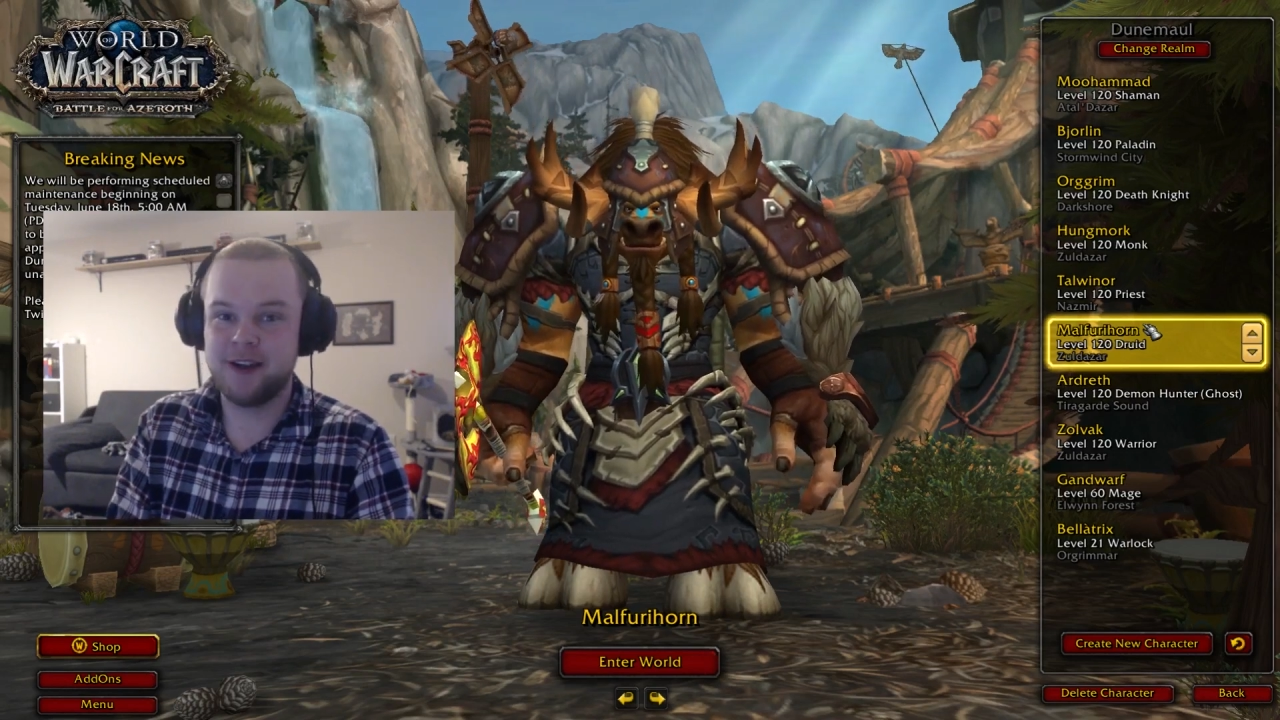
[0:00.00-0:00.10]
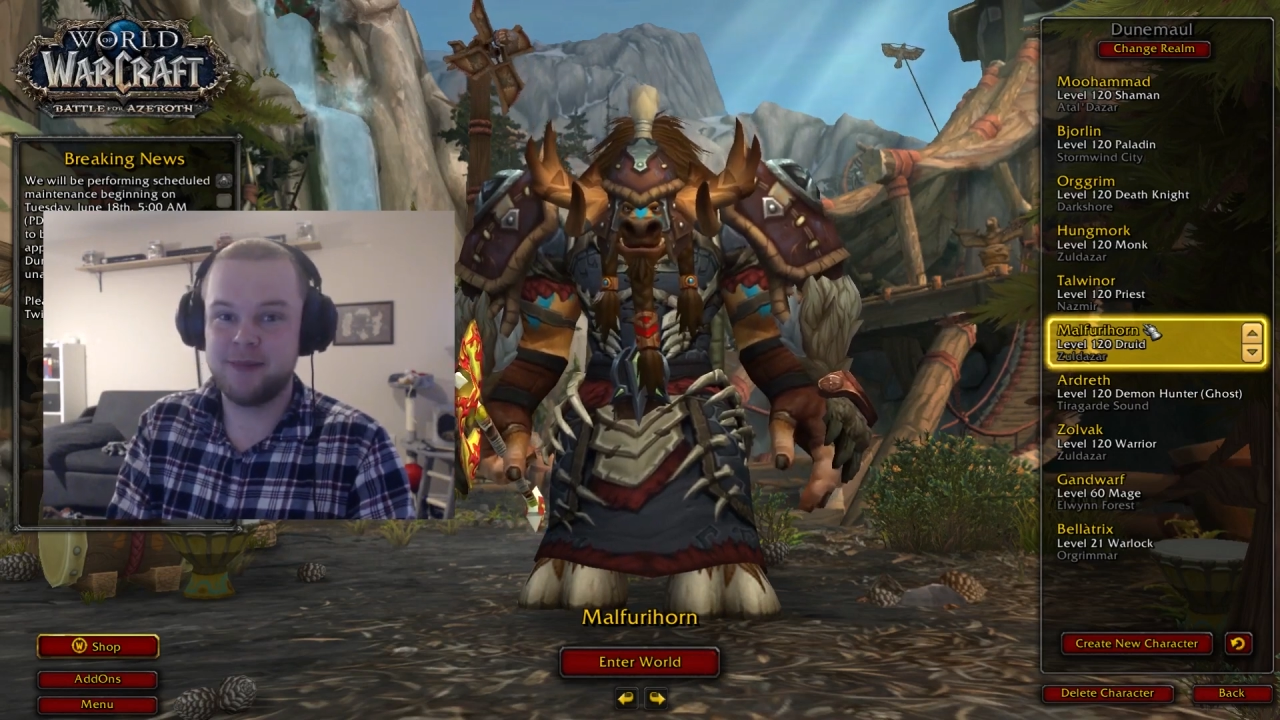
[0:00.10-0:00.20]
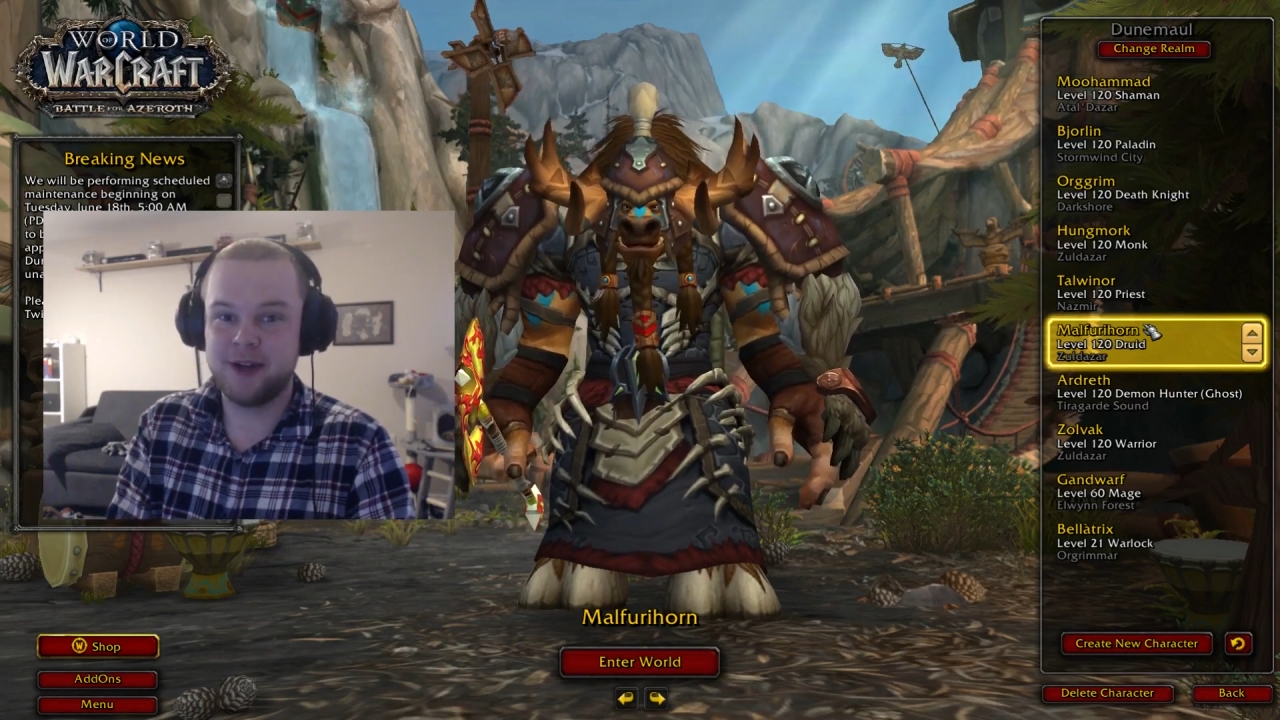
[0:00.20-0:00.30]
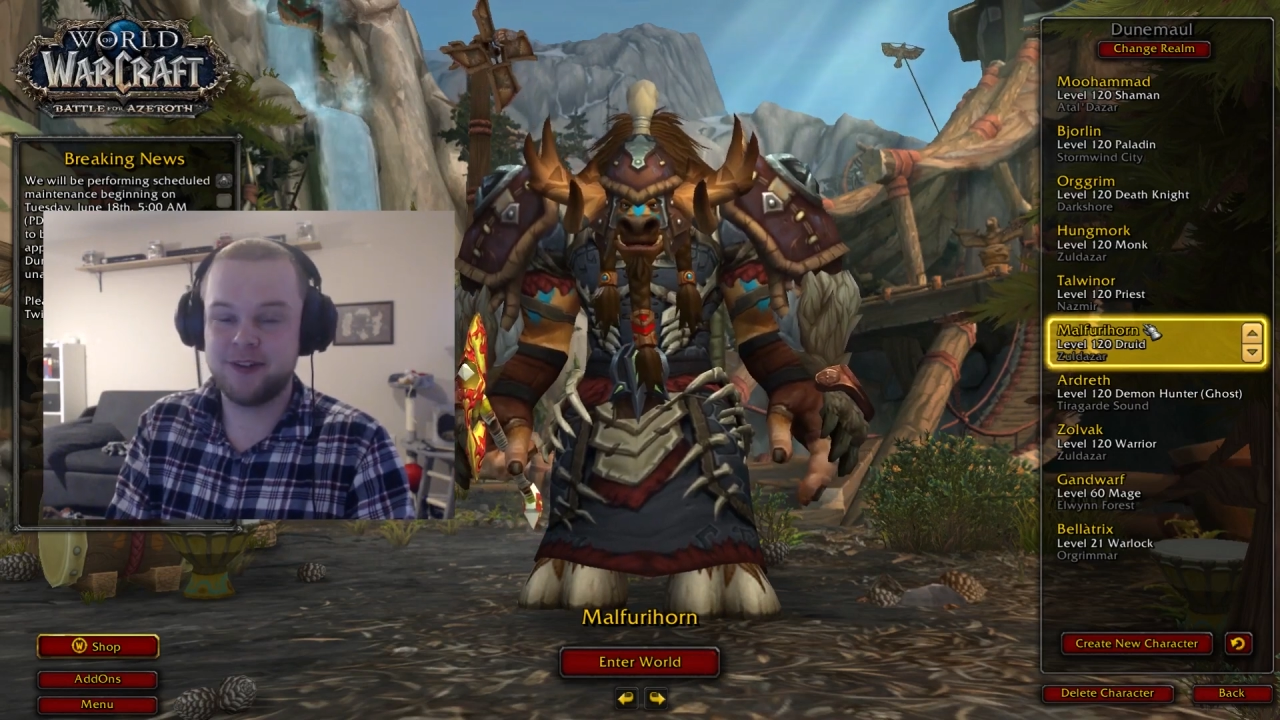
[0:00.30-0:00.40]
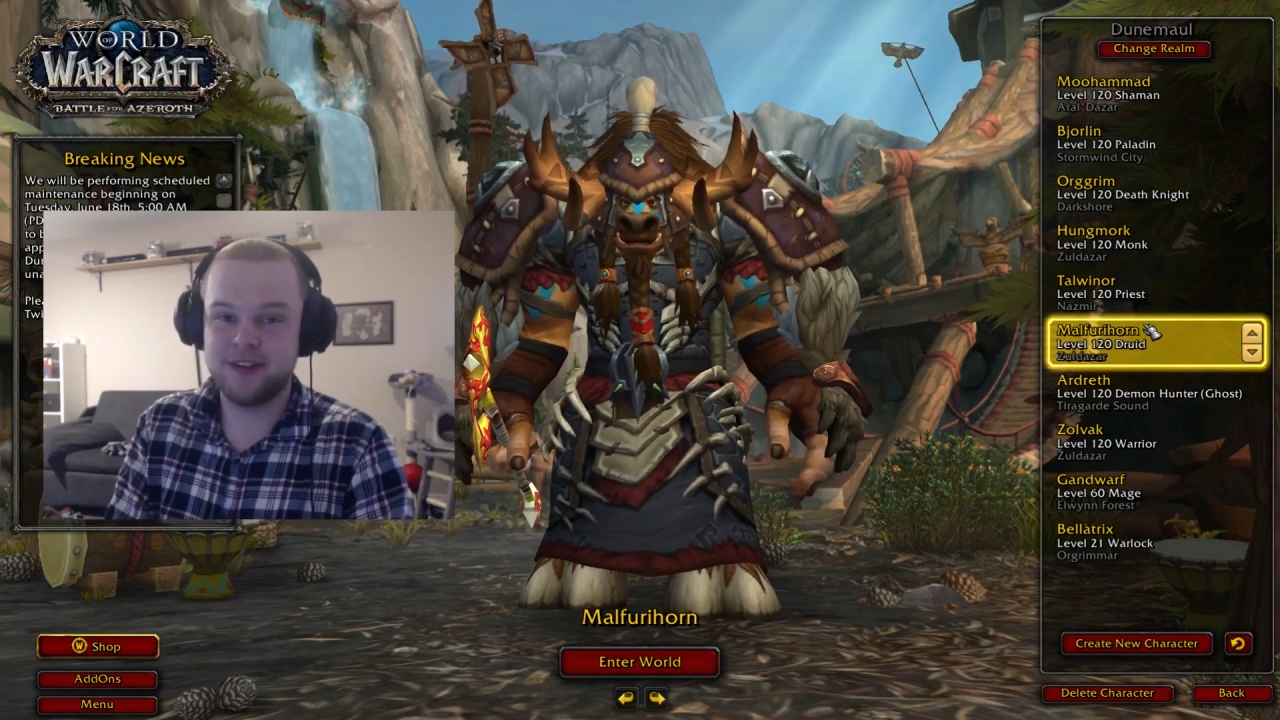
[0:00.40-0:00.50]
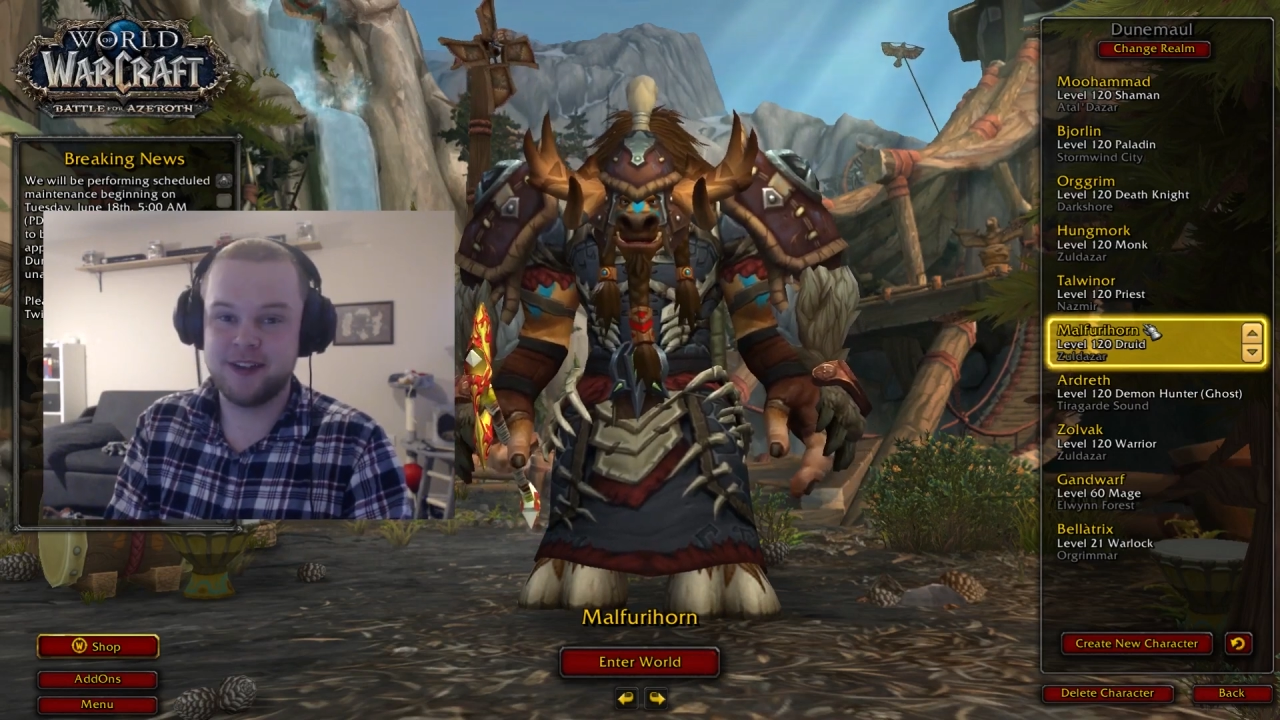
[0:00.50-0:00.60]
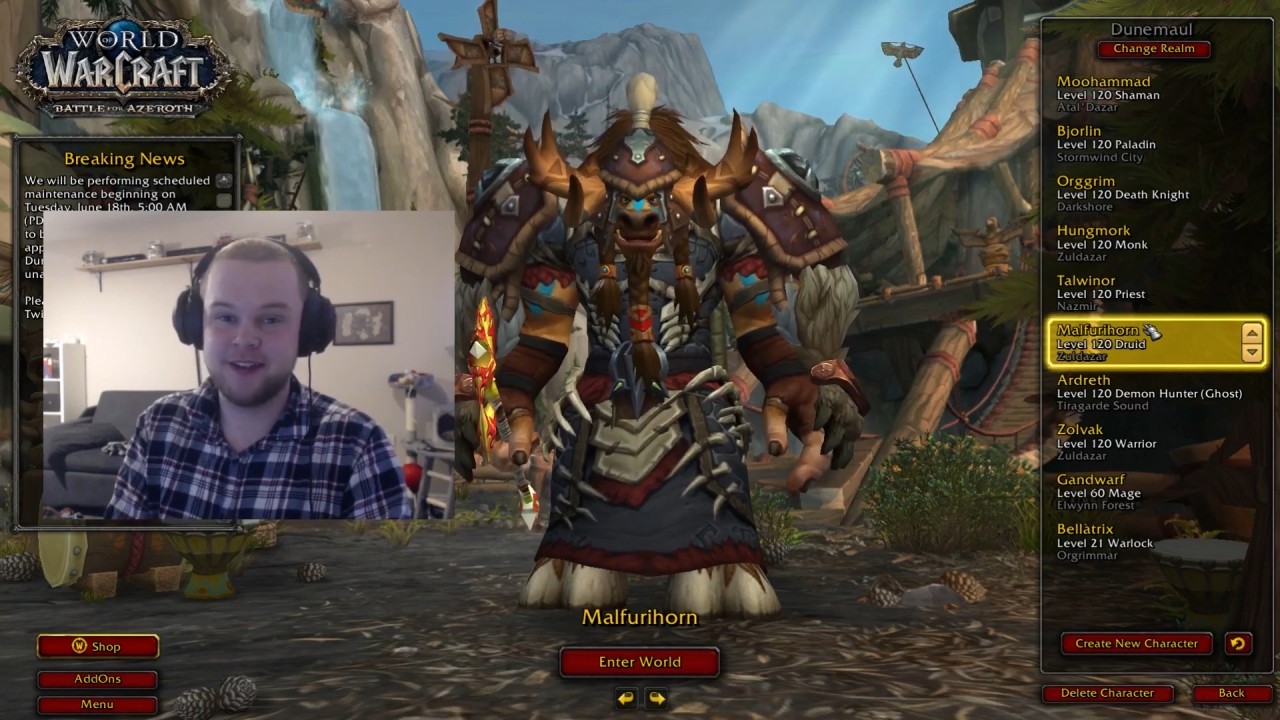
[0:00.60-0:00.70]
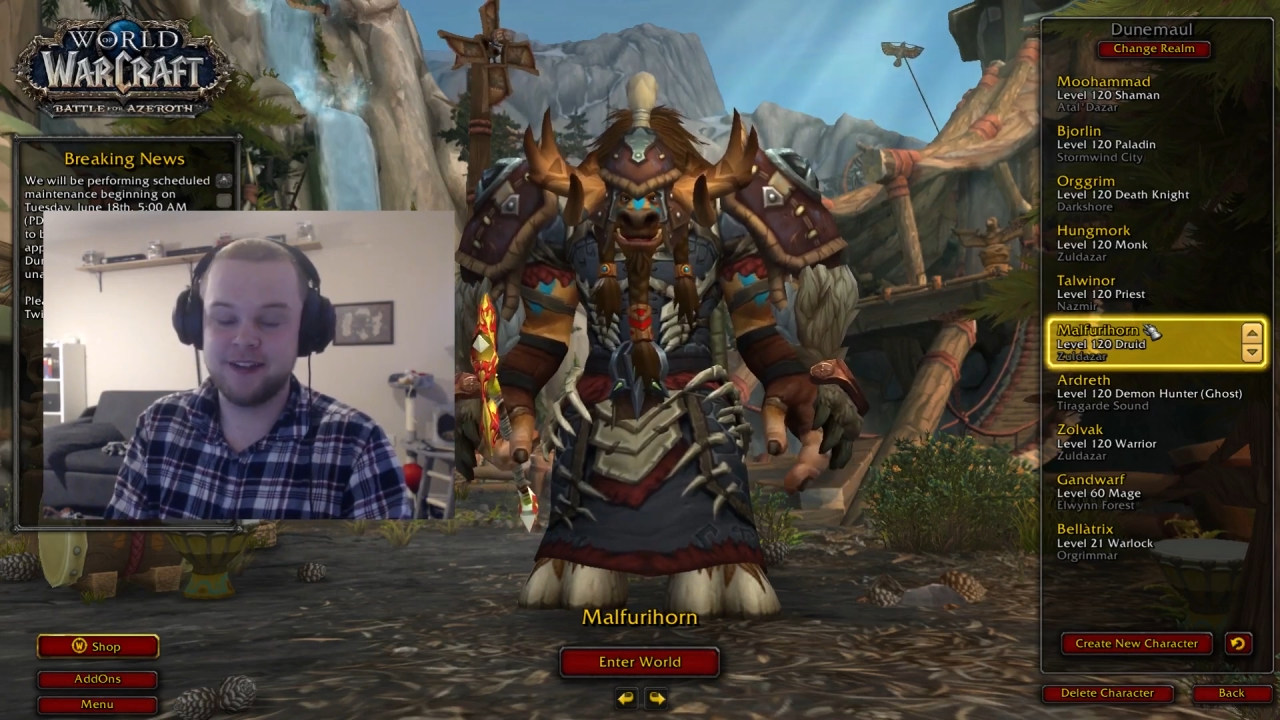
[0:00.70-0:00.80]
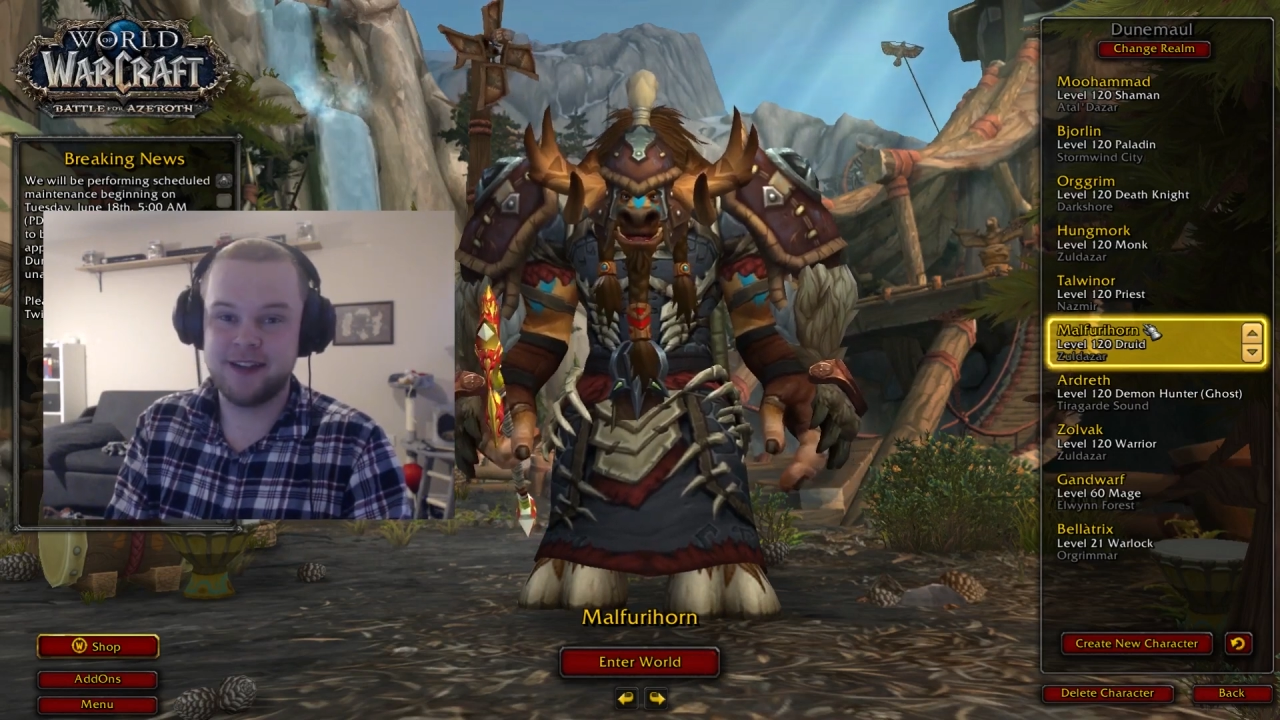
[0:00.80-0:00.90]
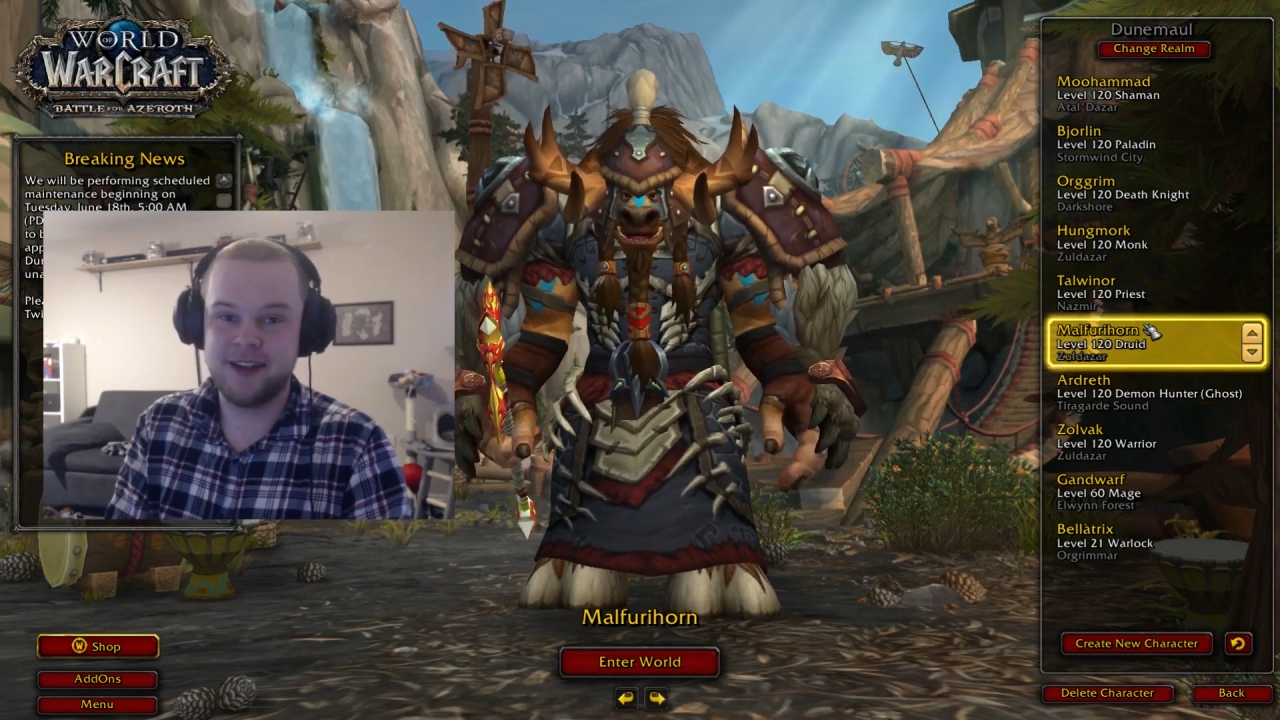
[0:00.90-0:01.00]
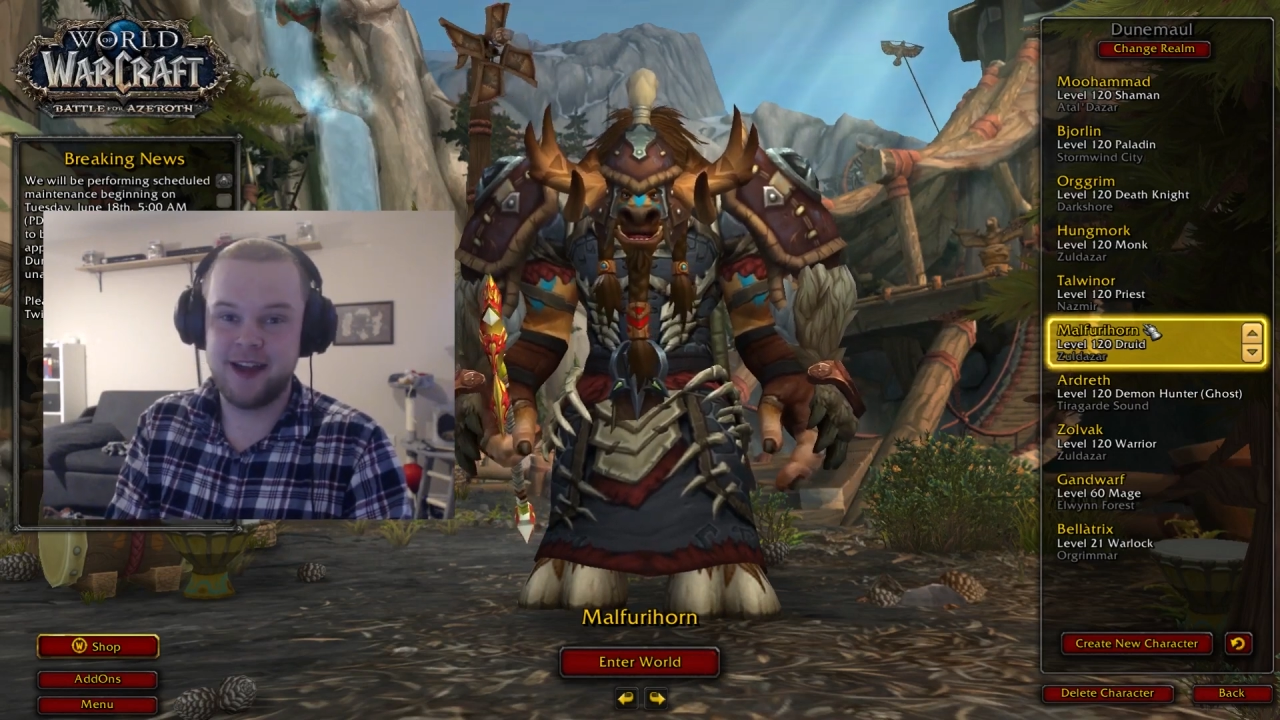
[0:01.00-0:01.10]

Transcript: Mountain